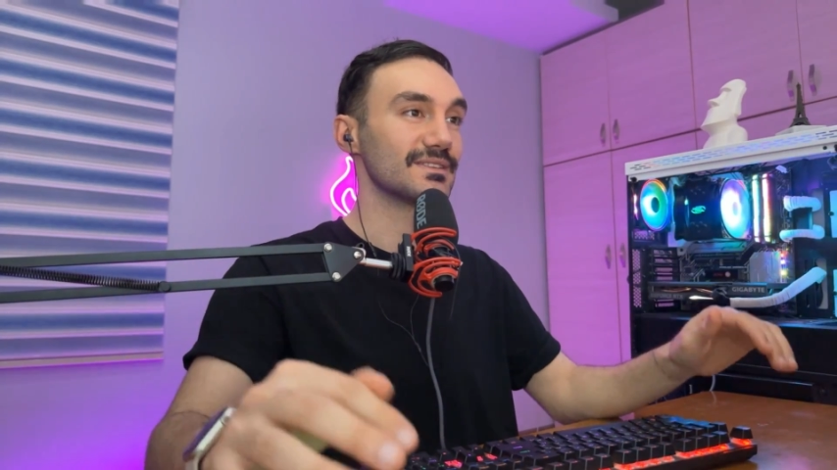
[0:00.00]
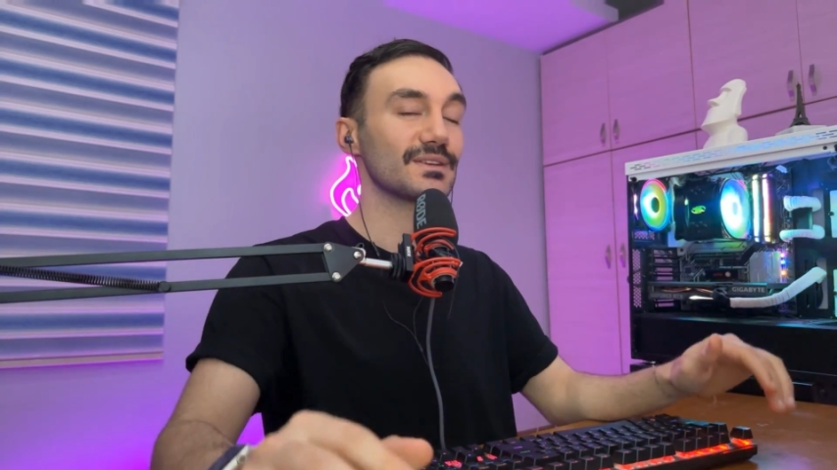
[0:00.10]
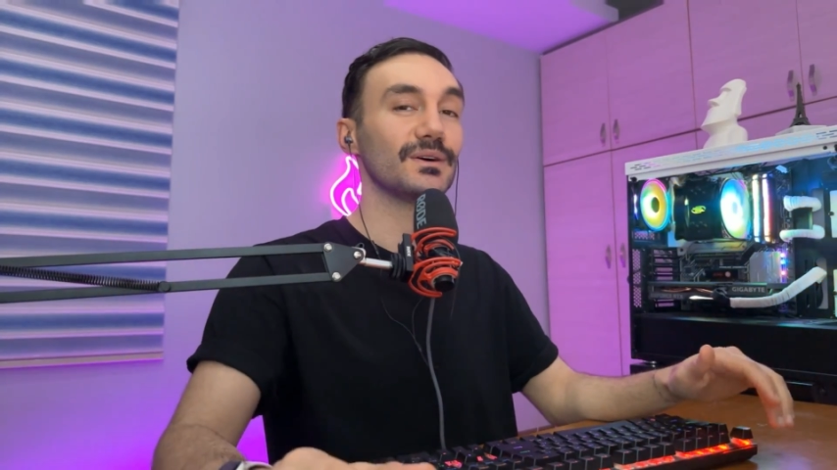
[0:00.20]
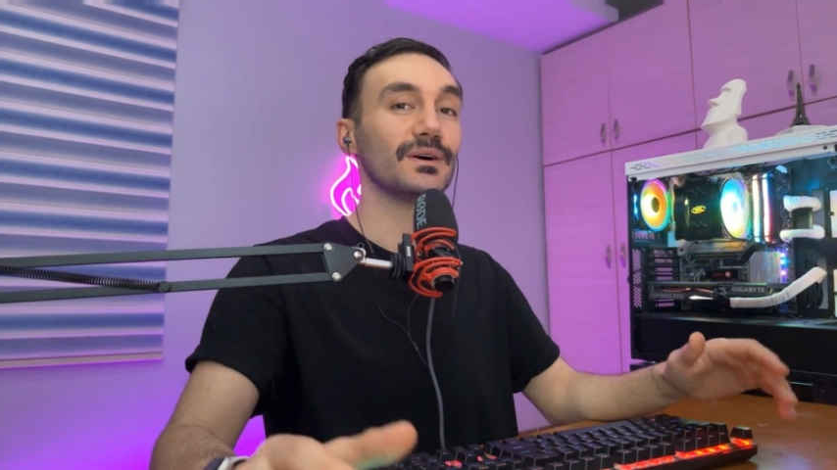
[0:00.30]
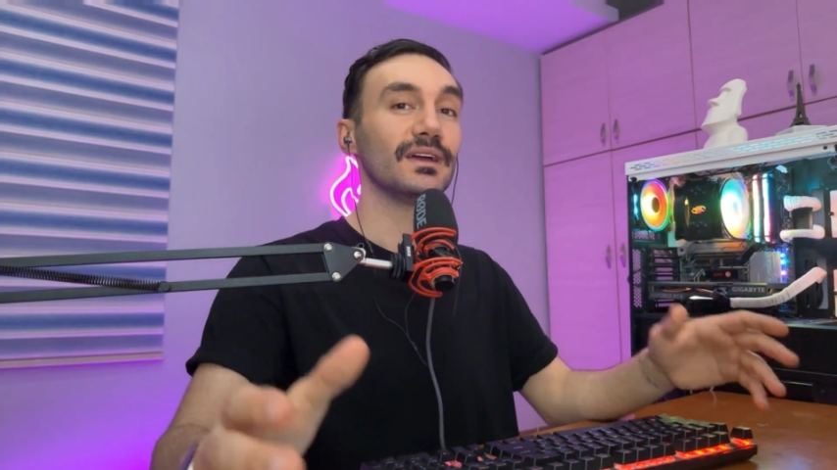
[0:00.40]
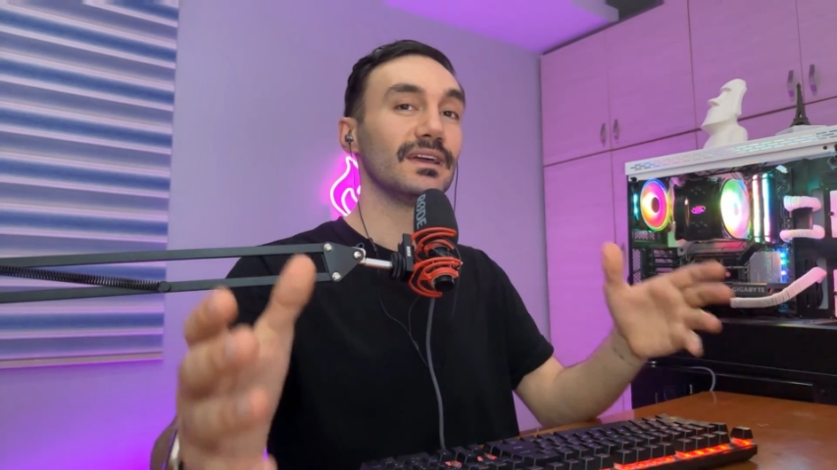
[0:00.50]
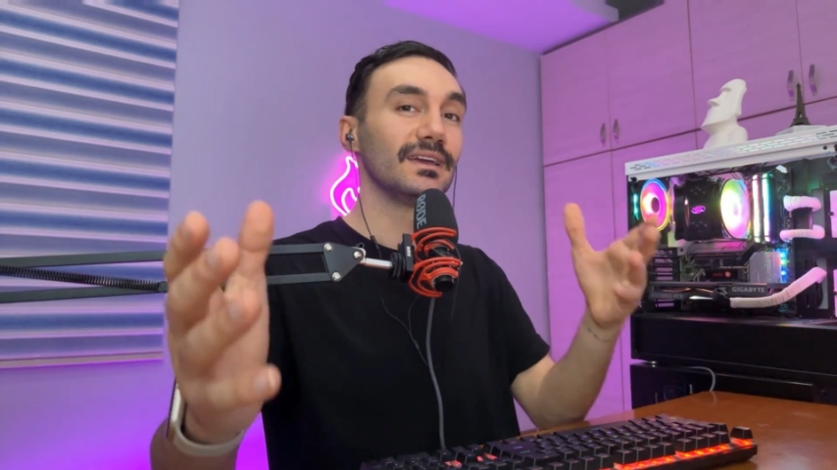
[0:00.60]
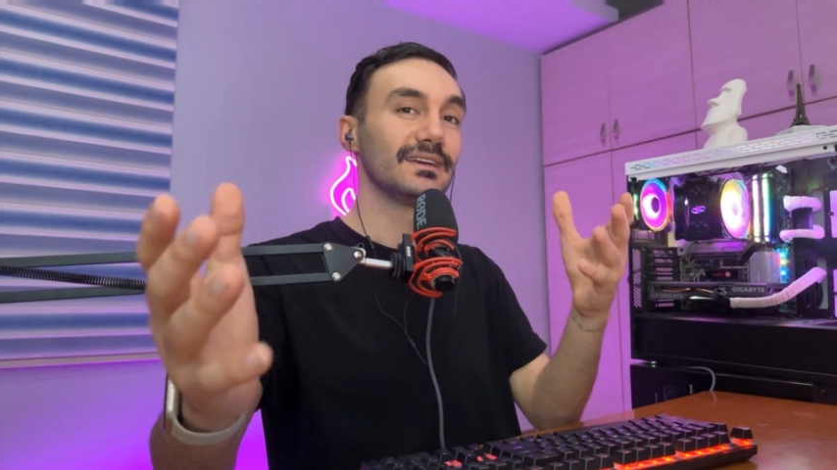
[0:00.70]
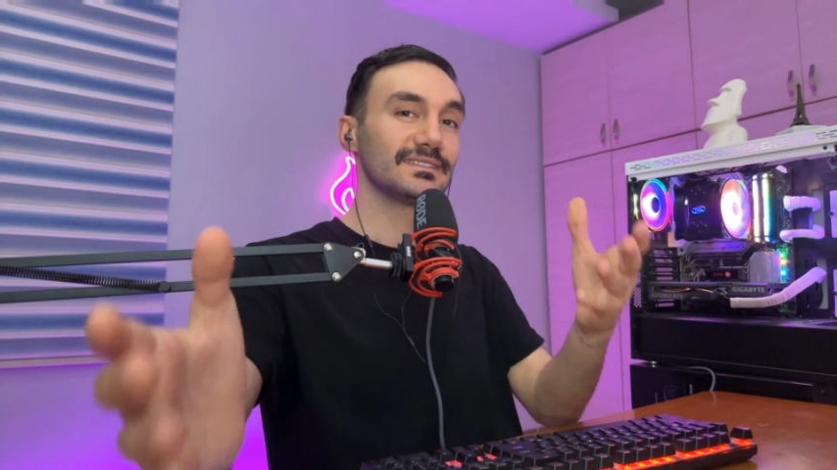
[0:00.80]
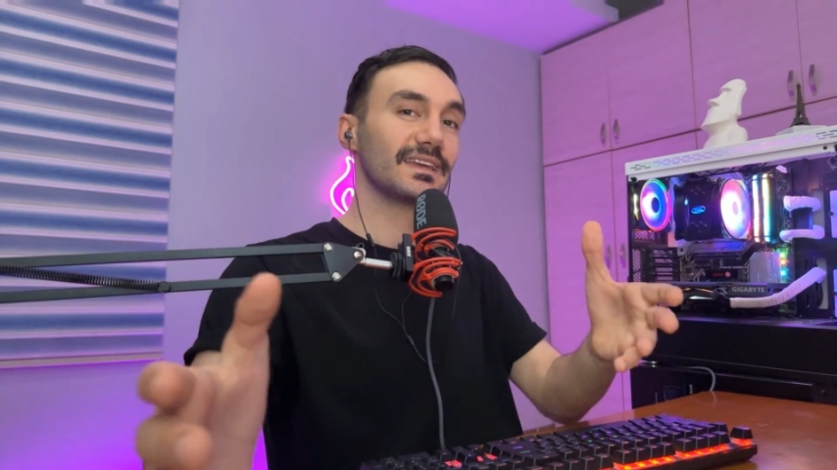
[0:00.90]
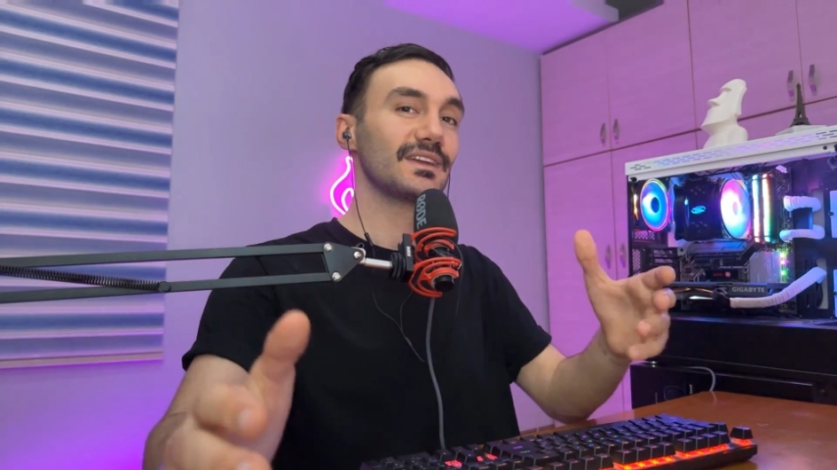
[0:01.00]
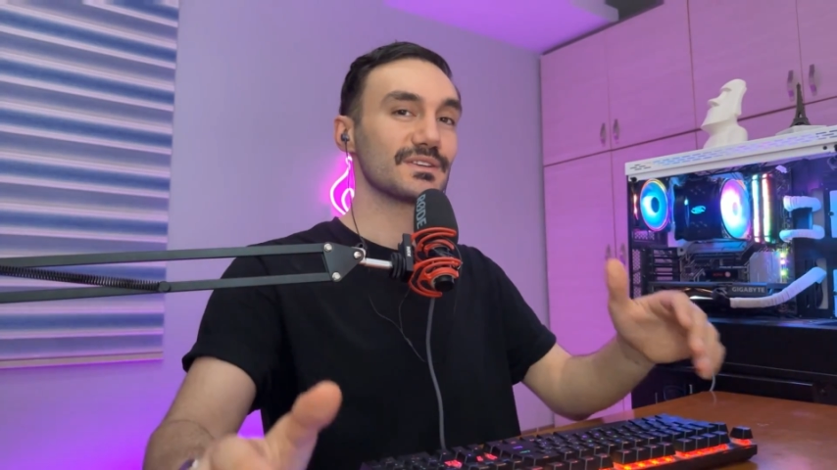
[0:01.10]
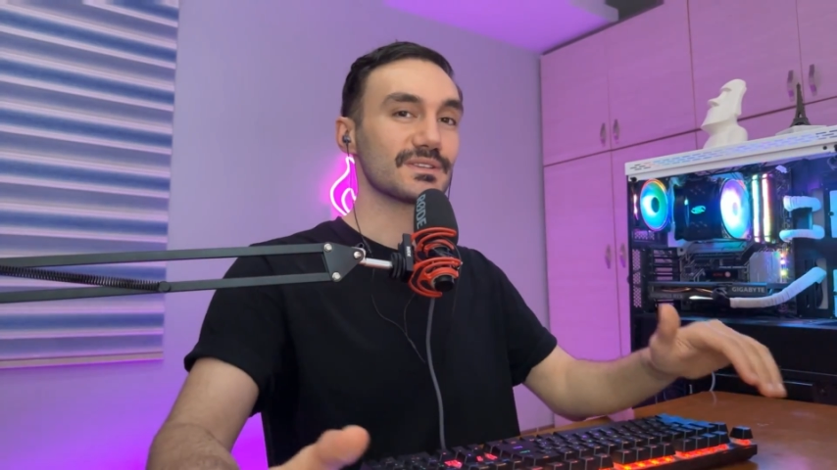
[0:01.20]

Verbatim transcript: So take care of